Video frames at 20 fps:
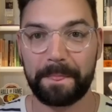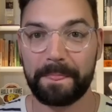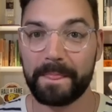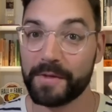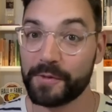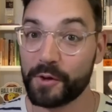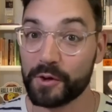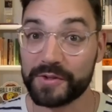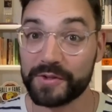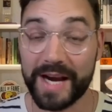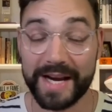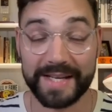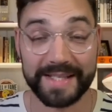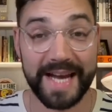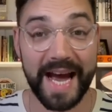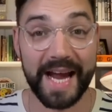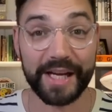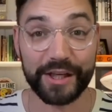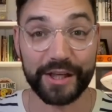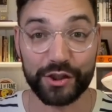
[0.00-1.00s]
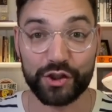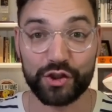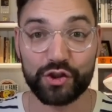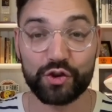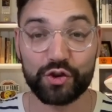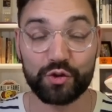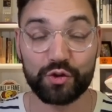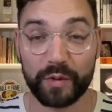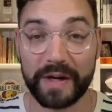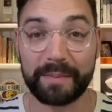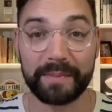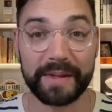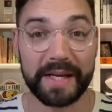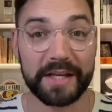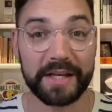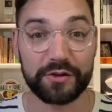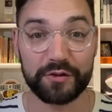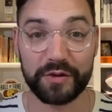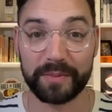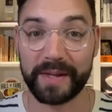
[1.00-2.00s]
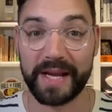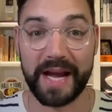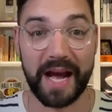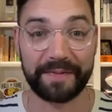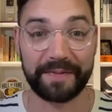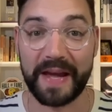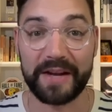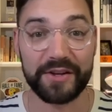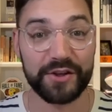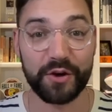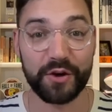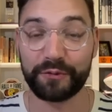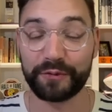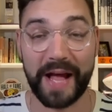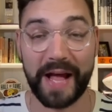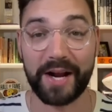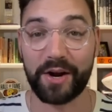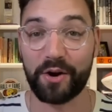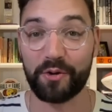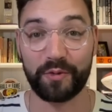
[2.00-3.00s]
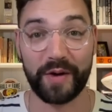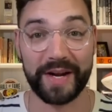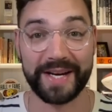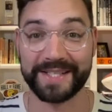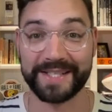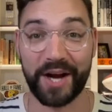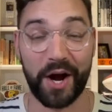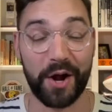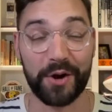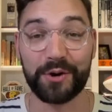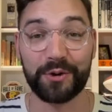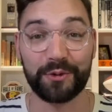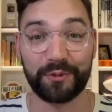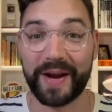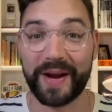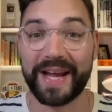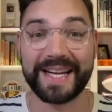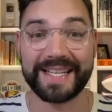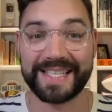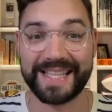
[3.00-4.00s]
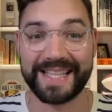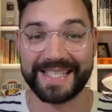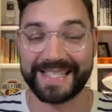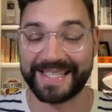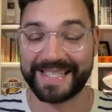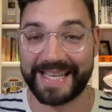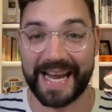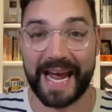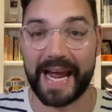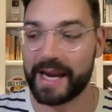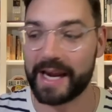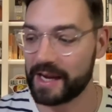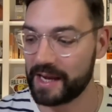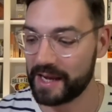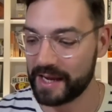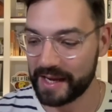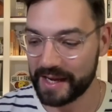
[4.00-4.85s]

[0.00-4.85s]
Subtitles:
those guys got extremely, extremely hot. That Joe Flacco run is underrated to this day.